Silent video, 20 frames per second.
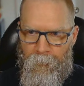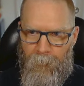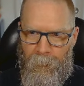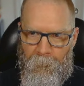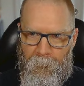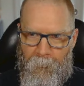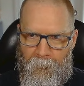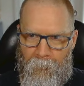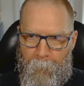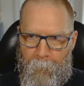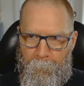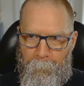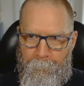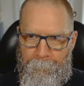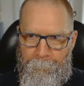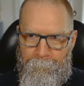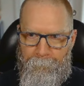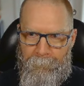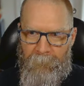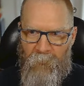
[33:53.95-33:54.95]
Okay.
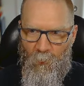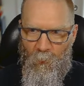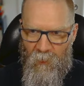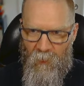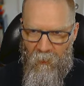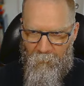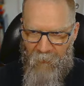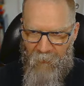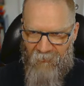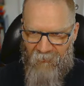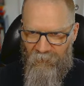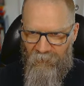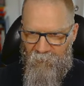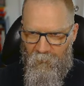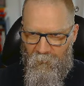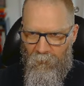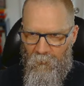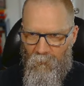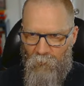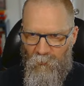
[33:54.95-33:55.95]
We'll come back and
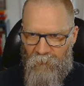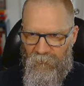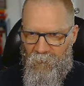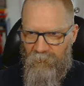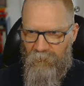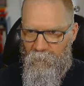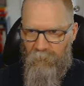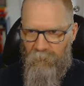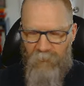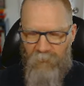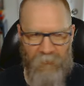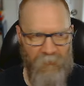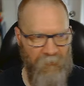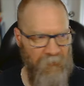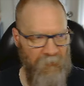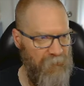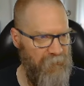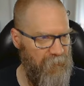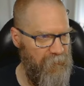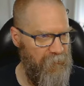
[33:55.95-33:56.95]
figure out what this
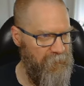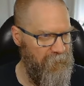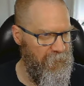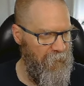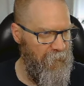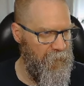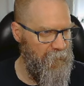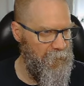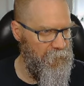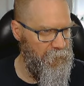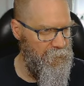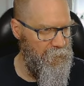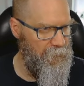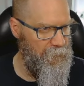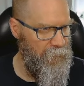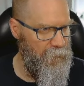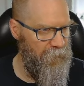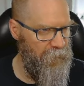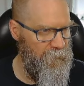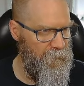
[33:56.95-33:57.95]
needs in a second. So let's go
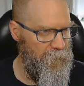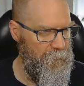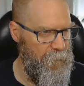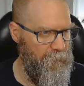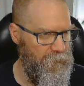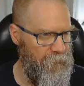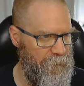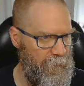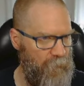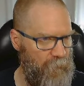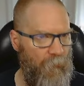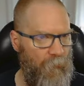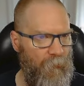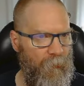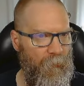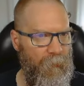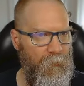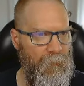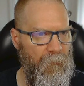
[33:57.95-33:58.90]
over here and look at the role.